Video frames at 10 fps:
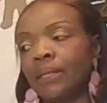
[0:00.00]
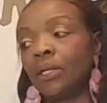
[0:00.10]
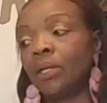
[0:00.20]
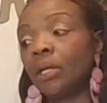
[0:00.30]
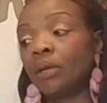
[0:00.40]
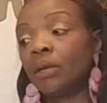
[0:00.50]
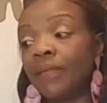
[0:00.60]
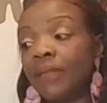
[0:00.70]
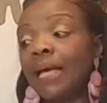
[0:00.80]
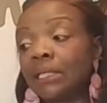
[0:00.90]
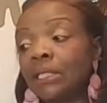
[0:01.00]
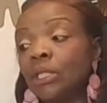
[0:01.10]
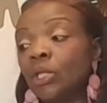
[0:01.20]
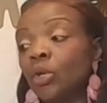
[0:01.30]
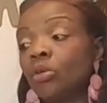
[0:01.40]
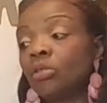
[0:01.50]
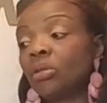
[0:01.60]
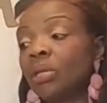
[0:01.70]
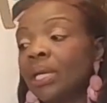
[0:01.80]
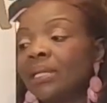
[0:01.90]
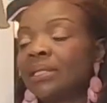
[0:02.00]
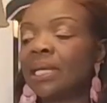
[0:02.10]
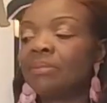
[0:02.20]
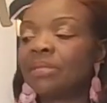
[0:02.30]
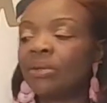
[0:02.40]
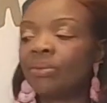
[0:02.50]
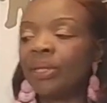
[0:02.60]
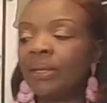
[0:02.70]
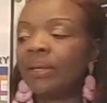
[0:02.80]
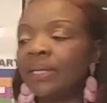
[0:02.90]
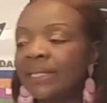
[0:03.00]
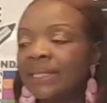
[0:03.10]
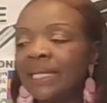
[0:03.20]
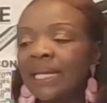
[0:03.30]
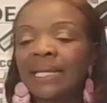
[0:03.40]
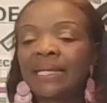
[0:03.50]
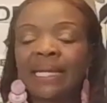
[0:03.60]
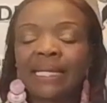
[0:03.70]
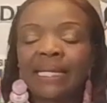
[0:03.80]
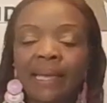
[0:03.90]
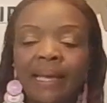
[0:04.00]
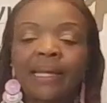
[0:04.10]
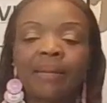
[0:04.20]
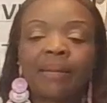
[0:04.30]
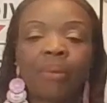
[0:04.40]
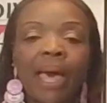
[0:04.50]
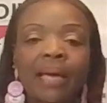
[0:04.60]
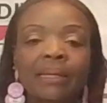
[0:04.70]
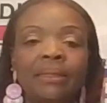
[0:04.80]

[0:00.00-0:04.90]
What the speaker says: and all of that, So a lot of times they don't really understand that they can impact